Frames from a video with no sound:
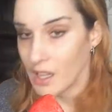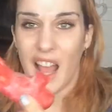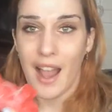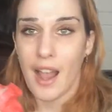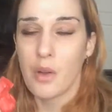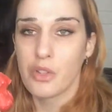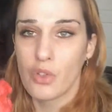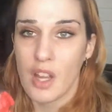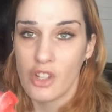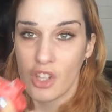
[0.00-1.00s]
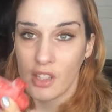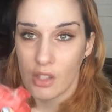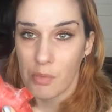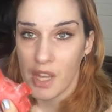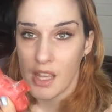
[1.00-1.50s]
How strange. This
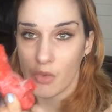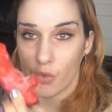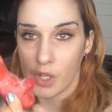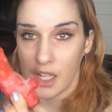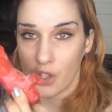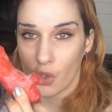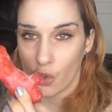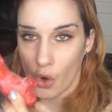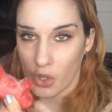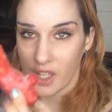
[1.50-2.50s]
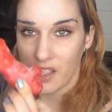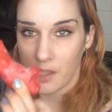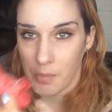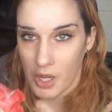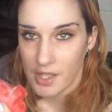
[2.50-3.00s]
to me is really strongly
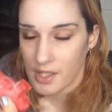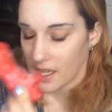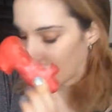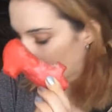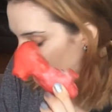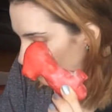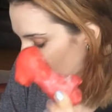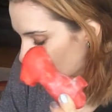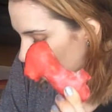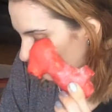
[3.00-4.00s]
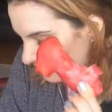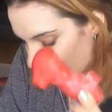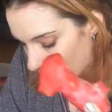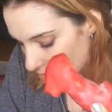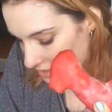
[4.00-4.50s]
spicy and
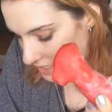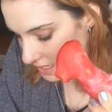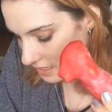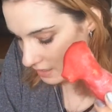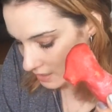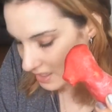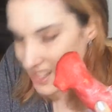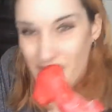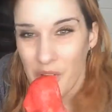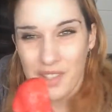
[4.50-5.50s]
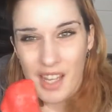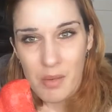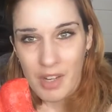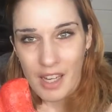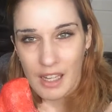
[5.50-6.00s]
cinnamony. There's no
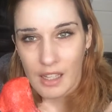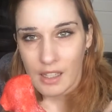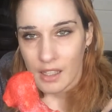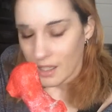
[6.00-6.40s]
cinnamon in it.